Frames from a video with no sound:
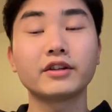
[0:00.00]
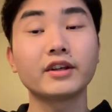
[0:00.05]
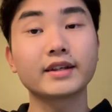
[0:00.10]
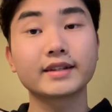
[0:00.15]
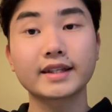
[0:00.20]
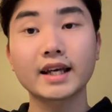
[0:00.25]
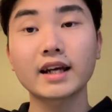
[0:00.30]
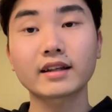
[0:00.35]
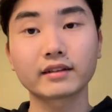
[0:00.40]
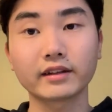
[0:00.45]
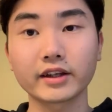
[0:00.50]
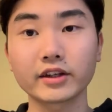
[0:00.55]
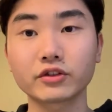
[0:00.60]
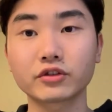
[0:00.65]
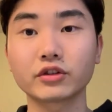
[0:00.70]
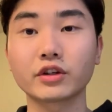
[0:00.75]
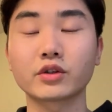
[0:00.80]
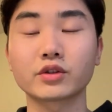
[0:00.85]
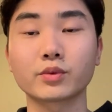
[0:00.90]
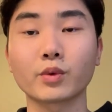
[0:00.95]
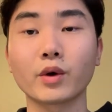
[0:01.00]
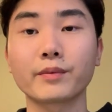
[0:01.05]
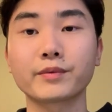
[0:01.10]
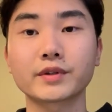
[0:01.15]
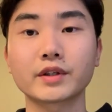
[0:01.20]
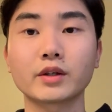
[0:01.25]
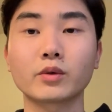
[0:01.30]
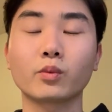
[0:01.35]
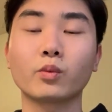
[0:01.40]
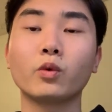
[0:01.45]
The exact link to this
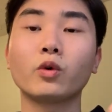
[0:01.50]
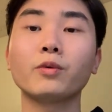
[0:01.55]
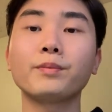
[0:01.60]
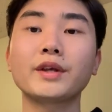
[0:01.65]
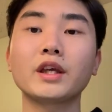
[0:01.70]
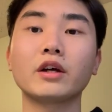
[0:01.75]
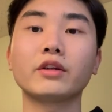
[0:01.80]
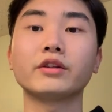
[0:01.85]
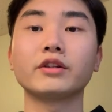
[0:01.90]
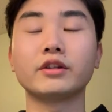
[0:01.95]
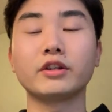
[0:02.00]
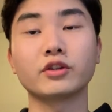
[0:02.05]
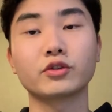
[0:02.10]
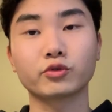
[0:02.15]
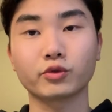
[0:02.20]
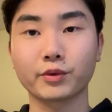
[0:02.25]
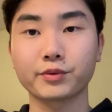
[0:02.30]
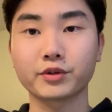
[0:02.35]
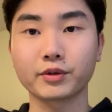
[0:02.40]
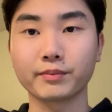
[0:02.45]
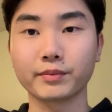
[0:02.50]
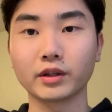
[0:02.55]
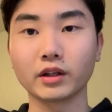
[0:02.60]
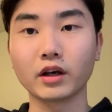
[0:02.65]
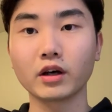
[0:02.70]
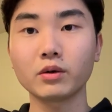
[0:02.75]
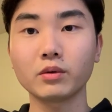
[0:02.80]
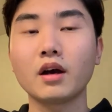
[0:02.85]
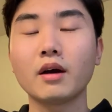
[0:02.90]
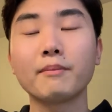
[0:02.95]
website will be on the description
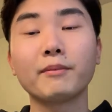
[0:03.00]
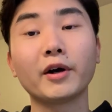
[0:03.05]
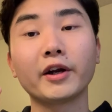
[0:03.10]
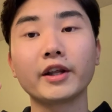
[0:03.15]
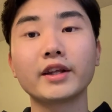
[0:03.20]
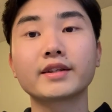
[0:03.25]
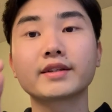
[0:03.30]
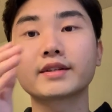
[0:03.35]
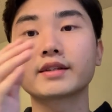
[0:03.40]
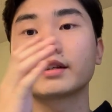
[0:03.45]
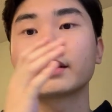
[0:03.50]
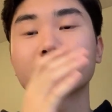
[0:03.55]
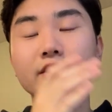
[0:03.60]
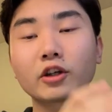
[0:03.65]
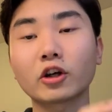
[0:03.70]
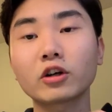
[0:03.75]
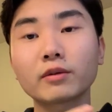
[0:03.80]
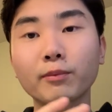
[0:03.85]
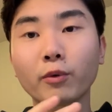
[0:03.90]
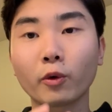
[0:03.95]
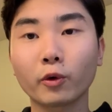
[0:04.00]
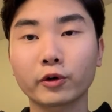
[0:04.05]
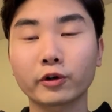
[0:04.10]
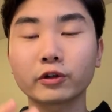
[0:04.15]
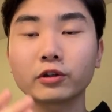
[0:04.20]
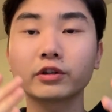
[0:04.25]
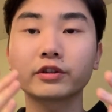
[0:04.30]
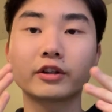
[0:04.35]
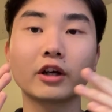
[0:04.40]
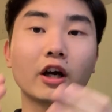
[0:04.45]
below, but it's
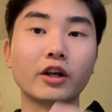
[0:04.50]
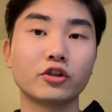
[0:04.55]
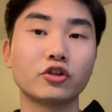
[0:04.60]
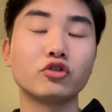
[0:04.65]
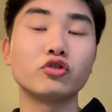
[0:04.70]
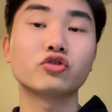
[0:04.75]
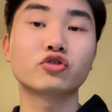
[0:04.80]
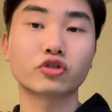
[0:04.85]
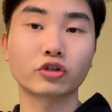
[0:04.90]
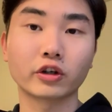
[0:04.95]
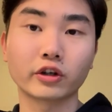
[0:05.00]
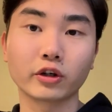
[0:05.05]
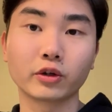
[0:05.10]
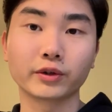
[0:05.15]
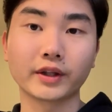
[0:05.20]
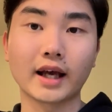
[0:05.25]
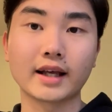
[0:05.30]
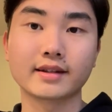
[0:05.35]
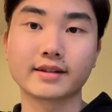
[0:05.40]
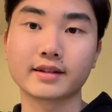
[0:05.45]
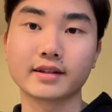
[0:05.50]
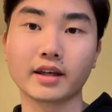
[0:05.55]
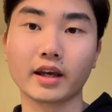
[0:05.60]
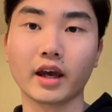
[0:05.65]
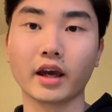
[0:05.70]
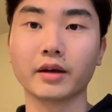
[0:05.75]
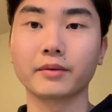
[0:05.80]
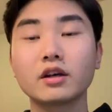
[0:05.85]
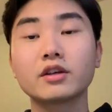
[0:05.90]
starportal.utoronto.ca.